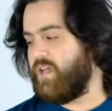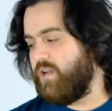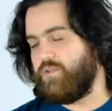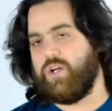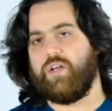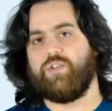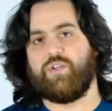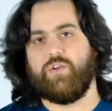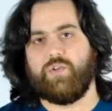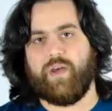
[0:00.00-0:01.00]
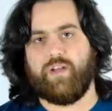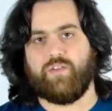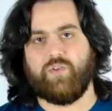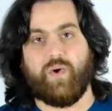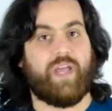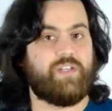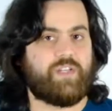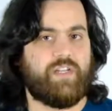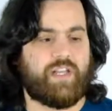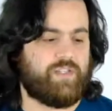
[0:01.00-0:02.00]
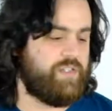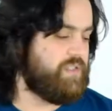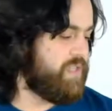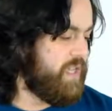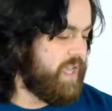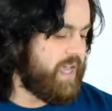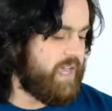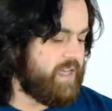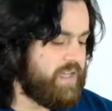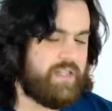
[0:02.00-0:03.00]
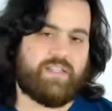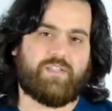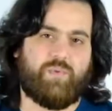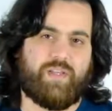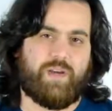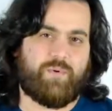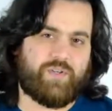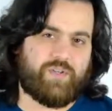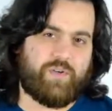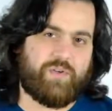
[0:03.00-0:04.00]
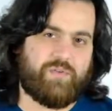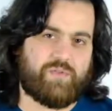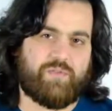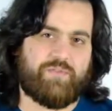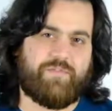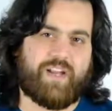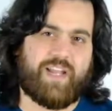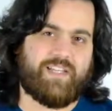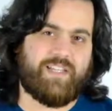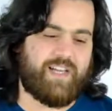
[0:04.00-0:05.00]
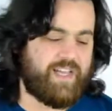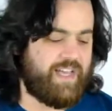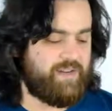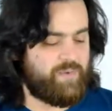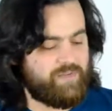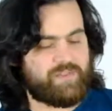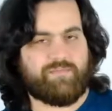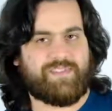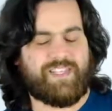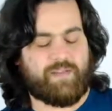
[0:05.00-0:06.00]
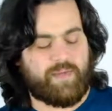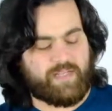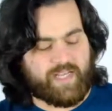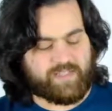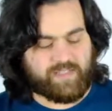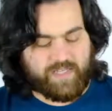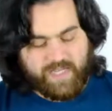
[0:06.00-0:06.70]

I know John showed you how to do edge connections, and this week I want to show you sort of a fun idea I had when I was sitting at my desk.